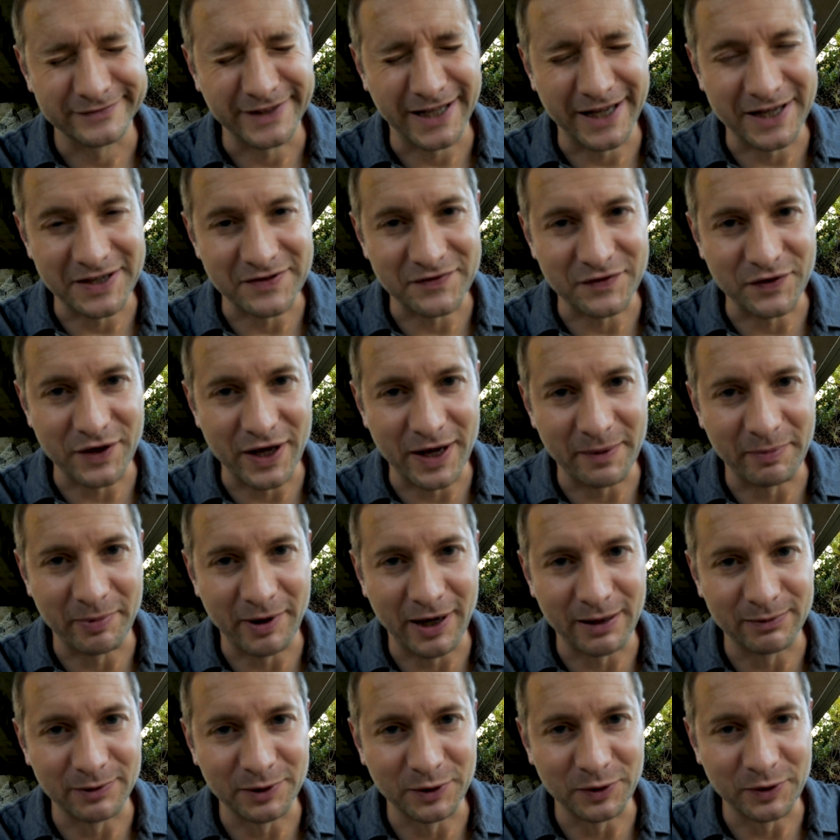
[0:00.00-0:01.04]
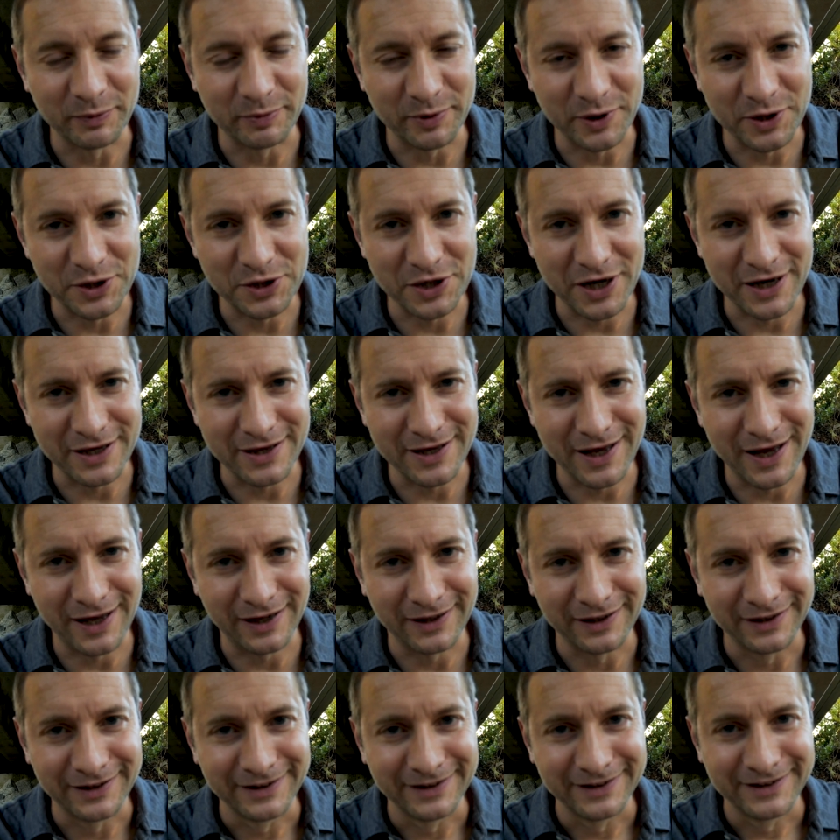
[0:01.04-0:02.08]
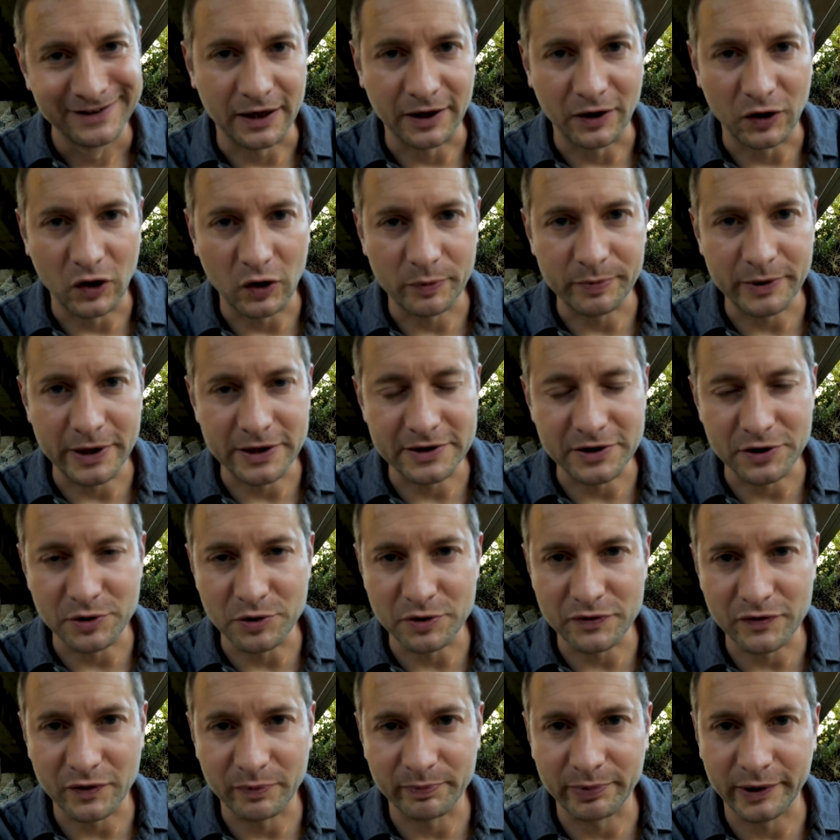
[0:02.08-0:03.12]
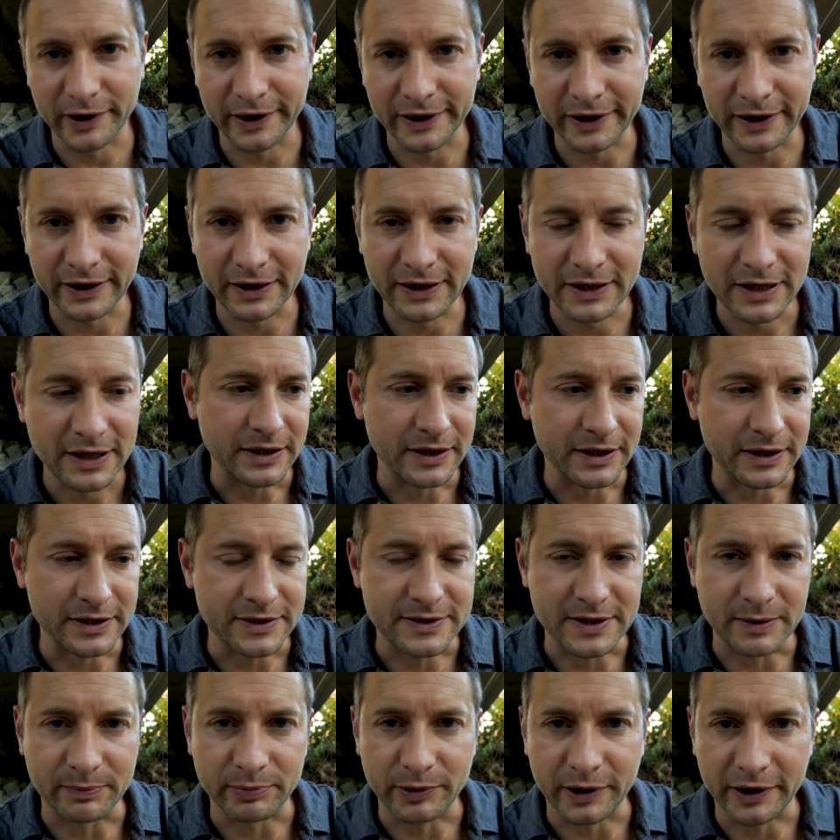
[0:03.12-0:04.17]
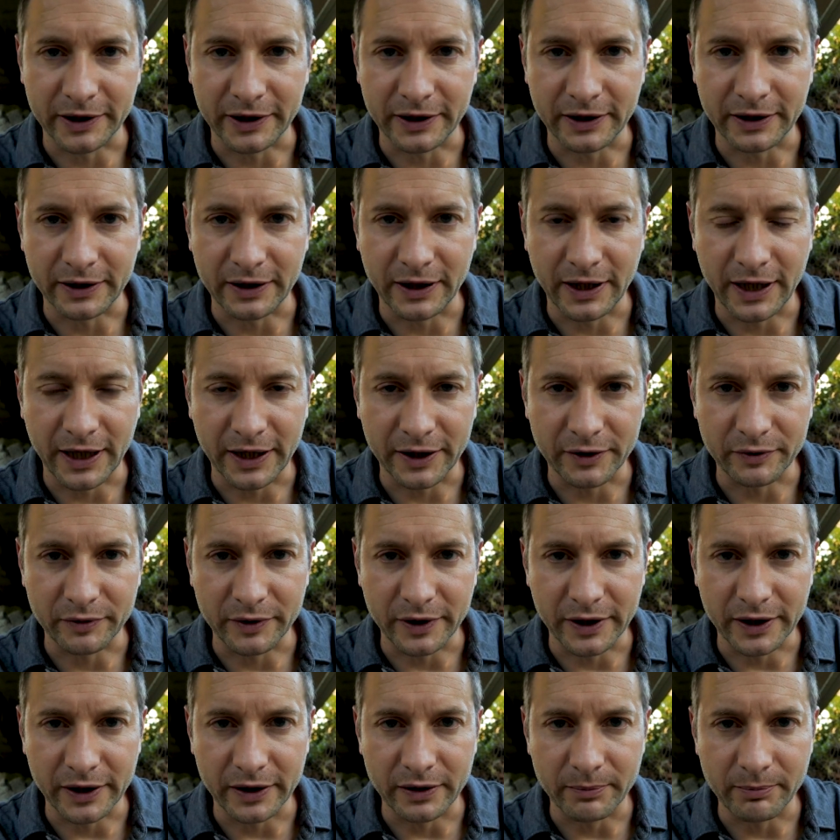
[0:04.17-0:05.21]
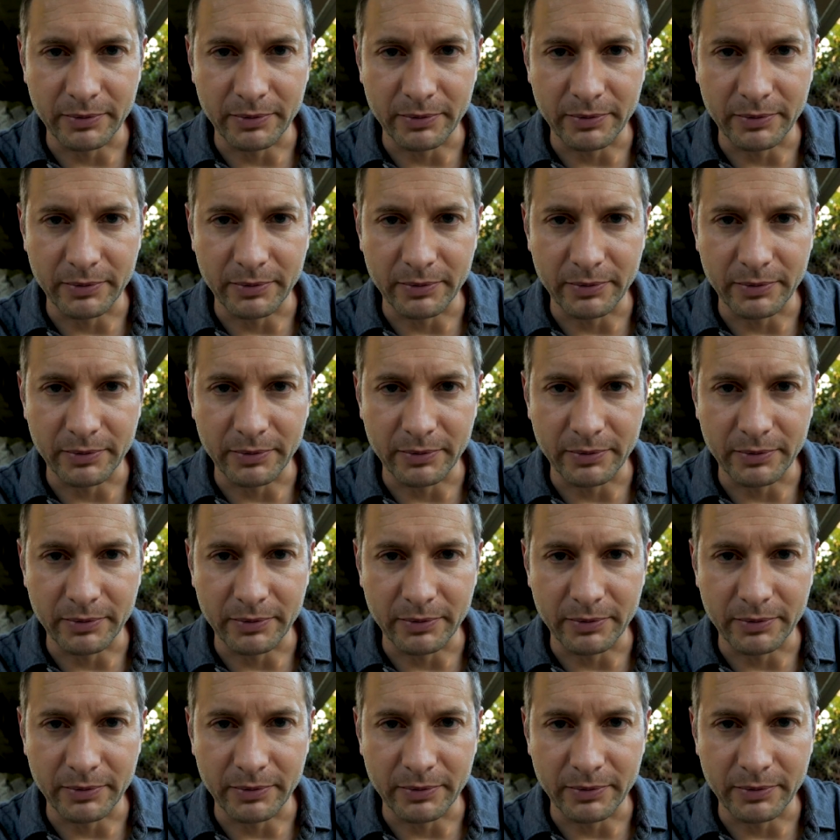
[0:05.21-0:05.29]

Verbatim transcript: Thanks for that, Pablo. I appreciate that. I hope that's a useful plugin. It's a plugin I created